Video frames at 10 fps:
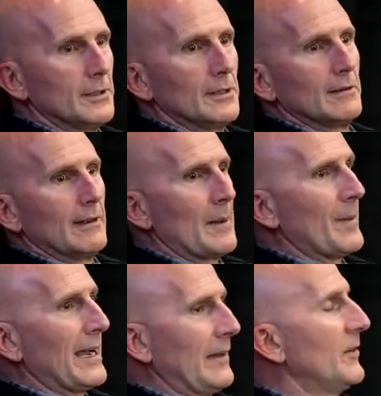am I
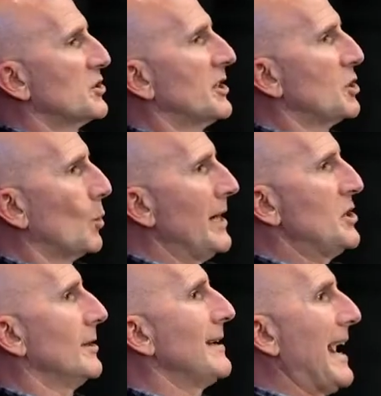in this
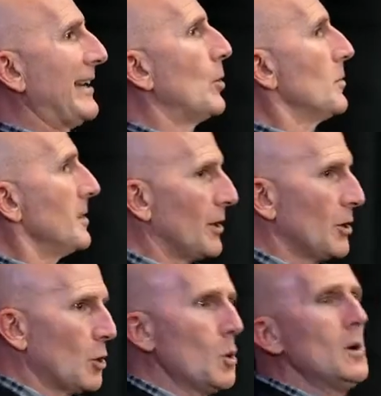situation? I don't
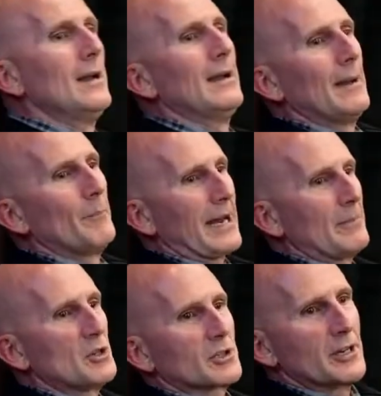know, but I'm
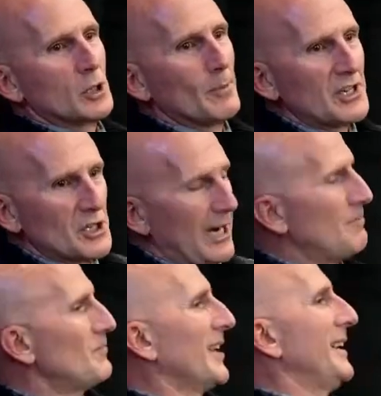just going to job.
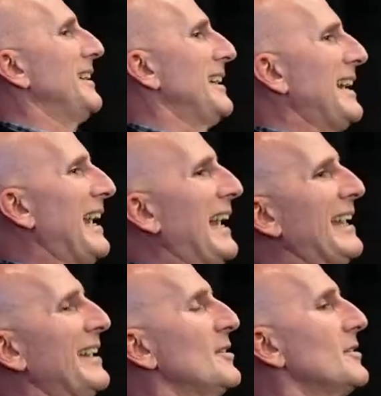Uh,
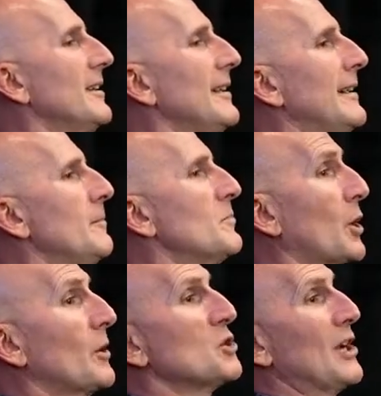and um,
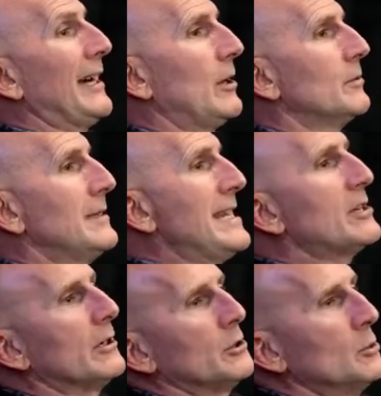turns out
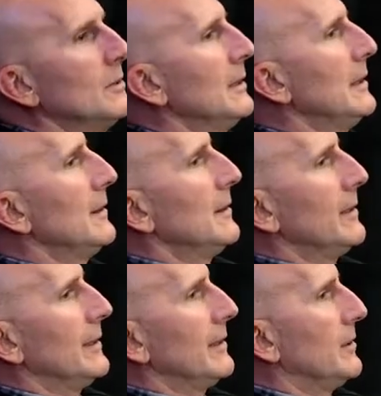Nico
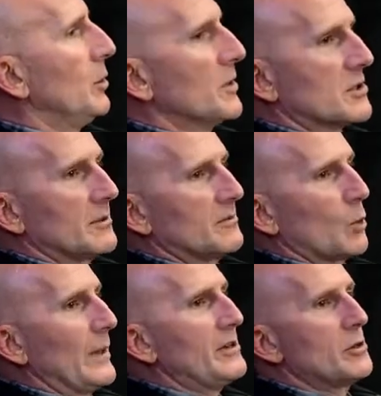uh, who was
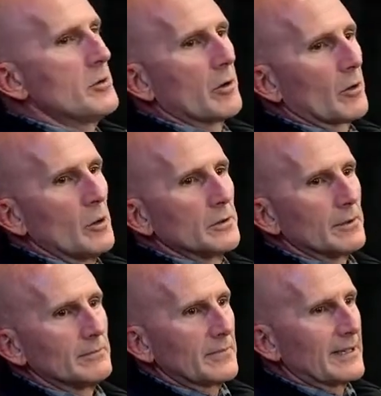22 year old
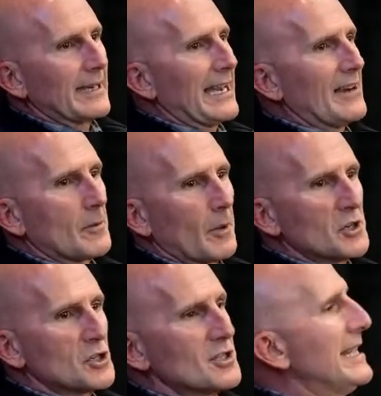guy from
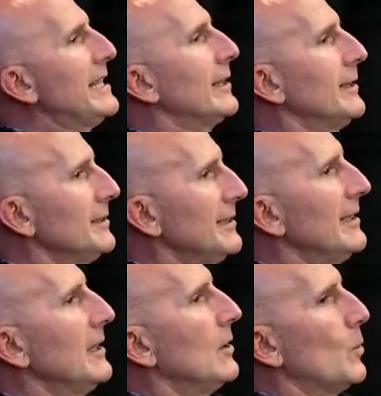Argentina,
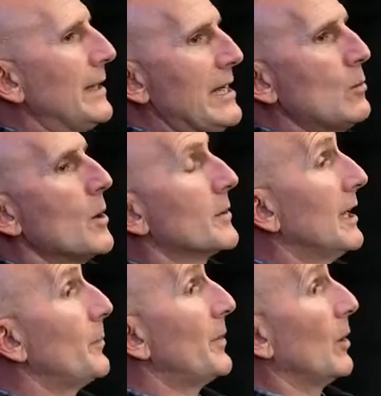when he woke
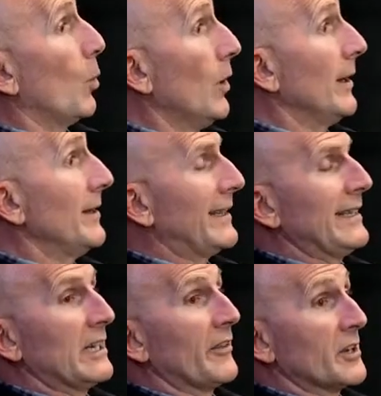up at one to get
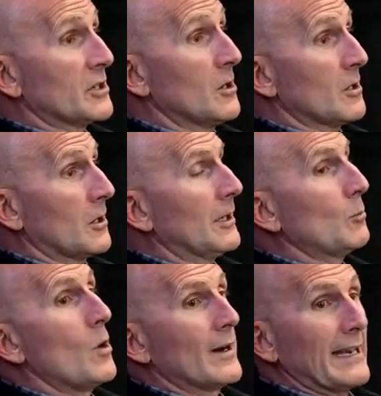into the car,
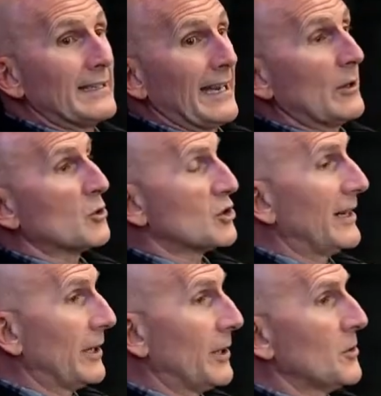walking
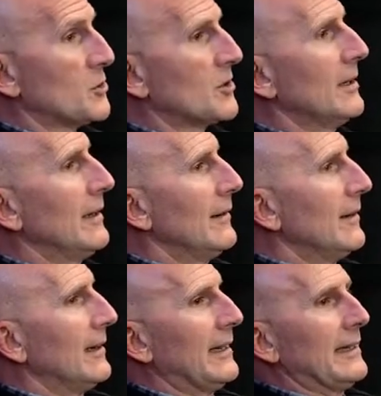downstairs, uh,
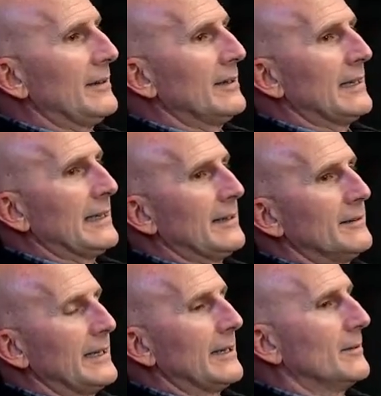uh,
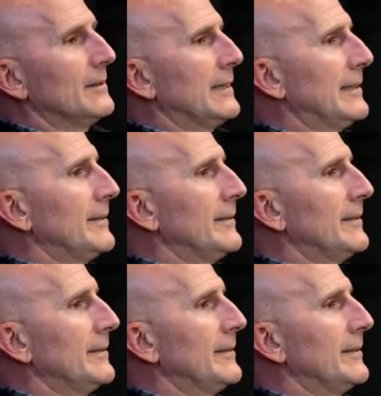you know, uh,